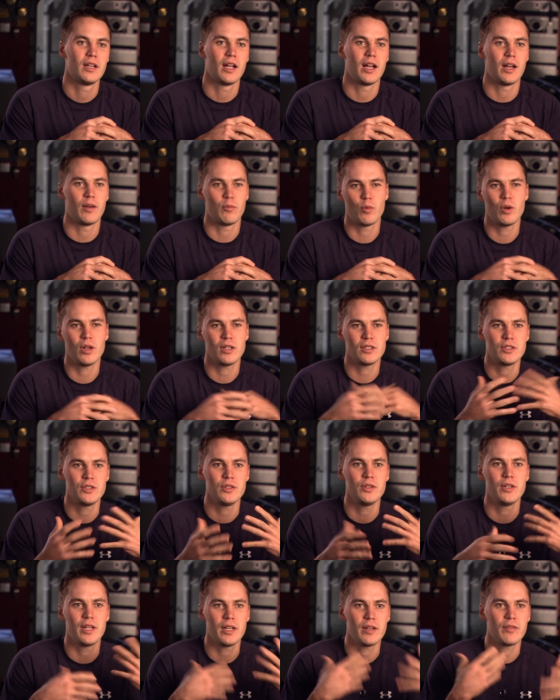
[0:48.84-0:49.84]
And once
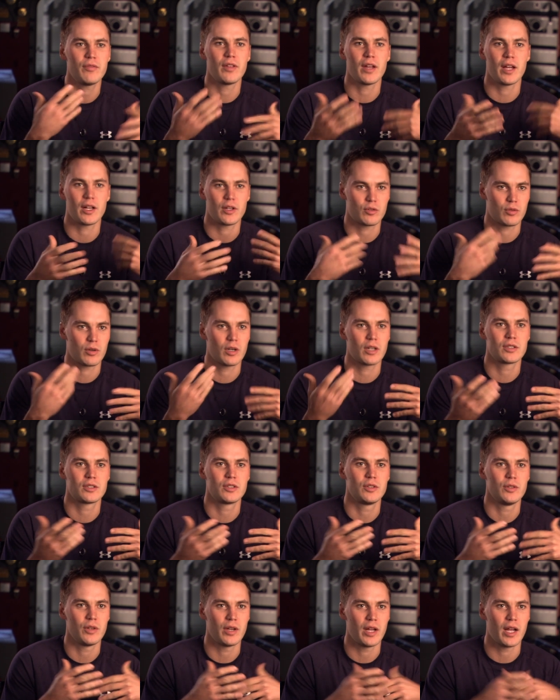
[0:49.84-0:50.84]
you give that trust
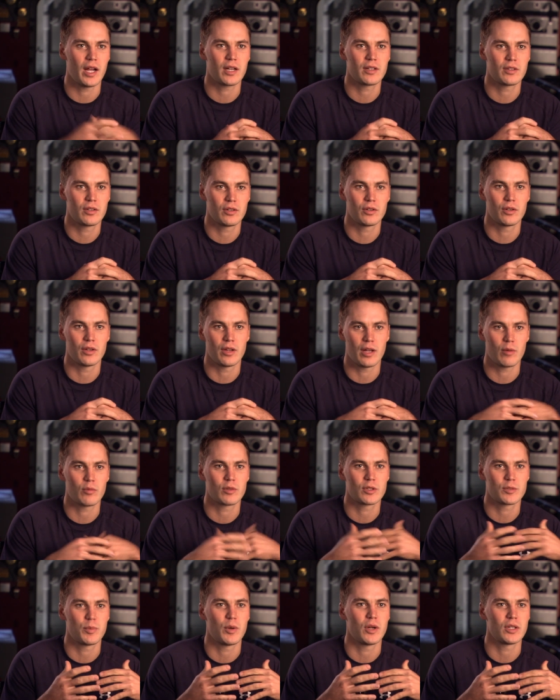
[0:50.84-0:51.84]
to an actor, that
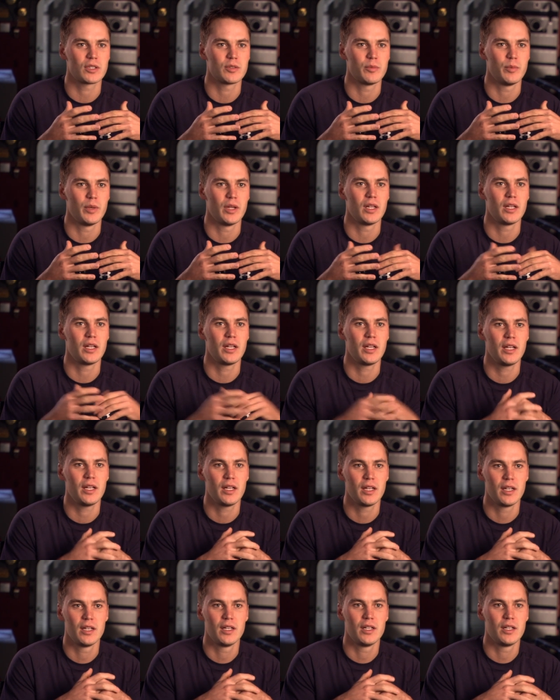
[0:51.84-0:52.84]
responsibility,
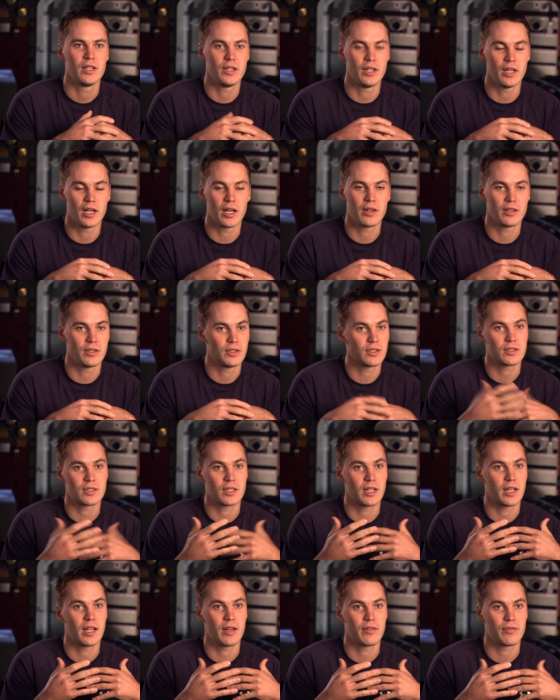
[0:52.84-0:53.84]
yeah, just
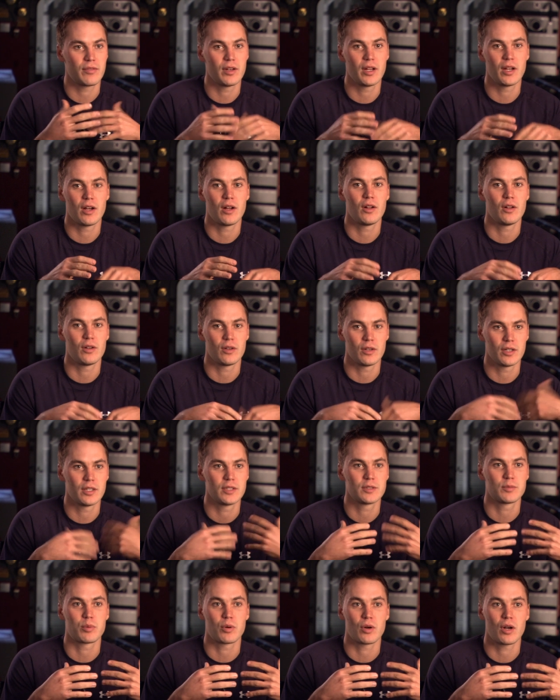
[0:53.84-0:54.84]
like FNL or
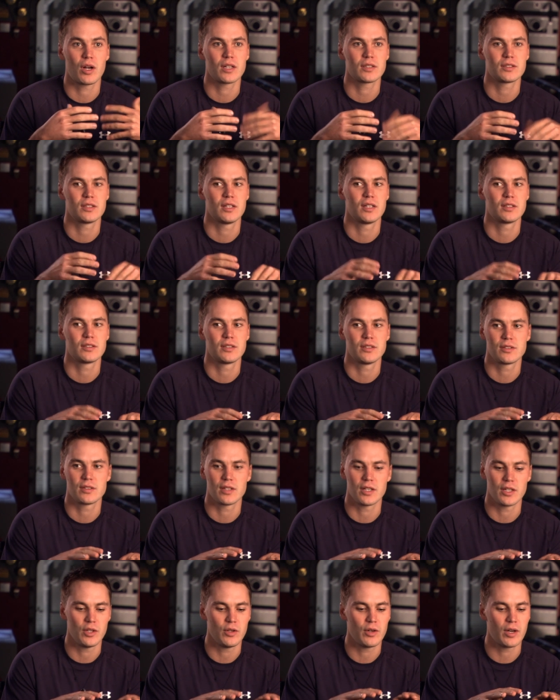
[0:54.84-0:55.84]
his process, it's
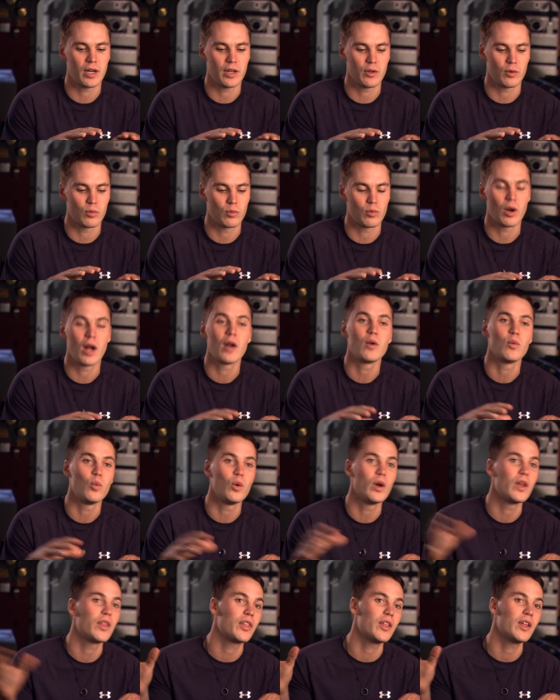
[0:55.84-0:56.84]
like you either run
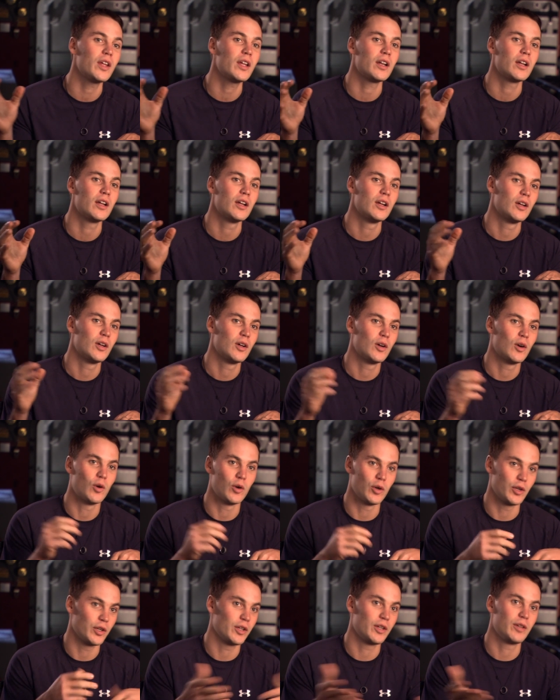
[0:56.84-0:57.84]
with it
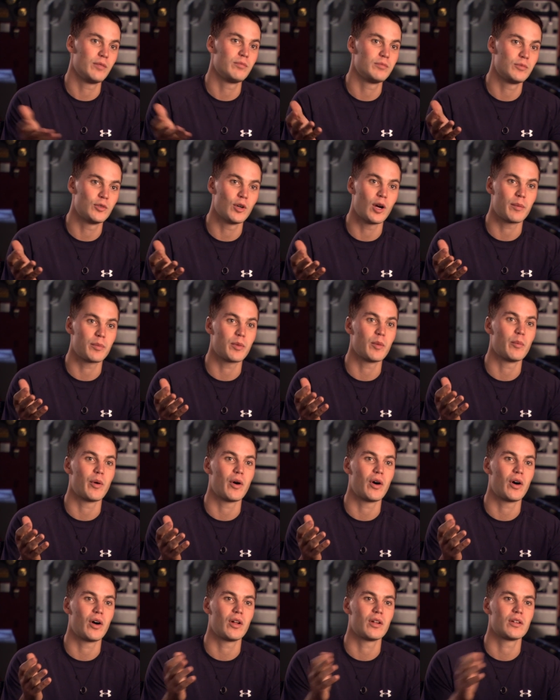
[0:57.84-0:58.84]
or you drop the
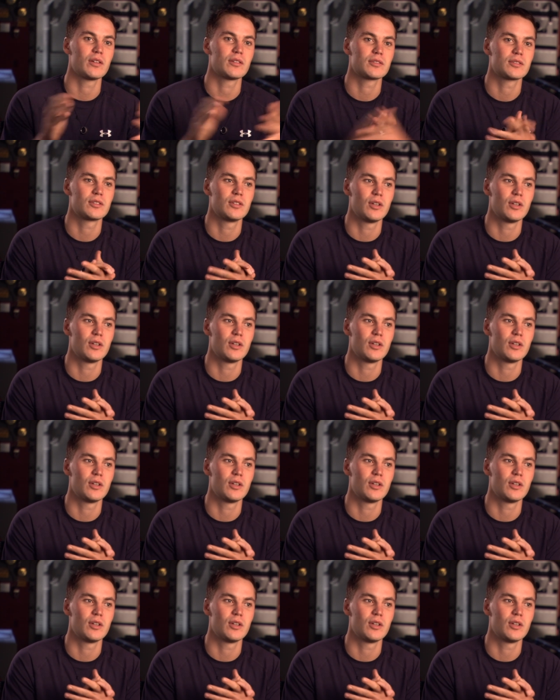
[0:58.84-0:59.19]
ball.